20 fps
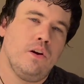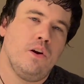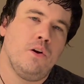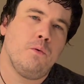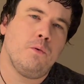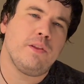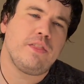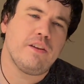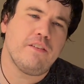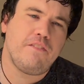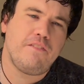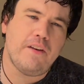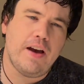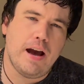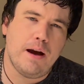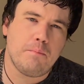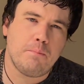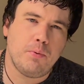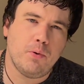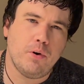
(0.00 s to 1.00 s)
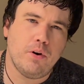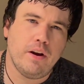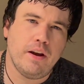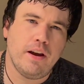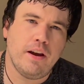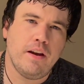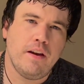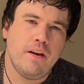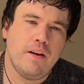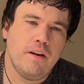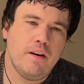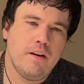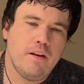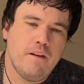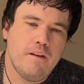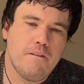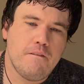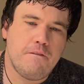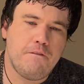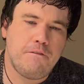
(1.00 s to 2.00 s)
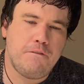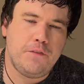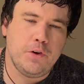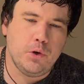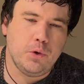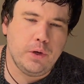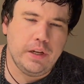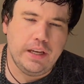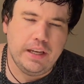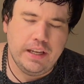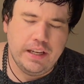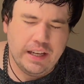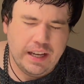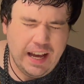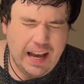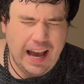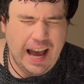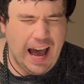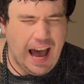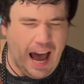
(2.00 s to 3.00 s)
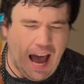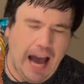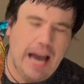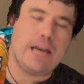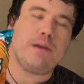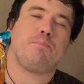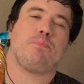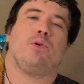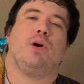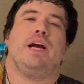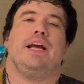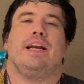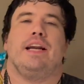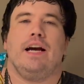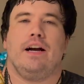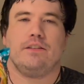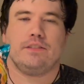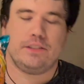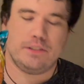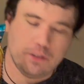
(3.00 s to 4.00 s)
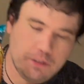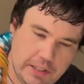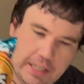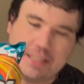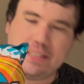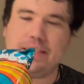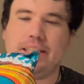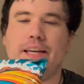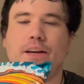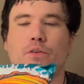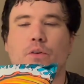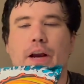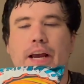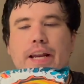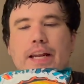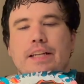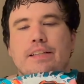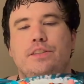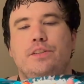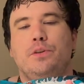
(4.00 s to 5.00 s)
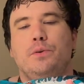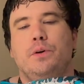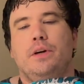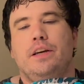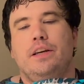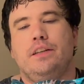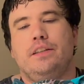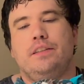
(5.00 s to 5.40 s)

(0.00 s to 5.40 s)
with the fat boy foodie hype right now. So let's get right into it.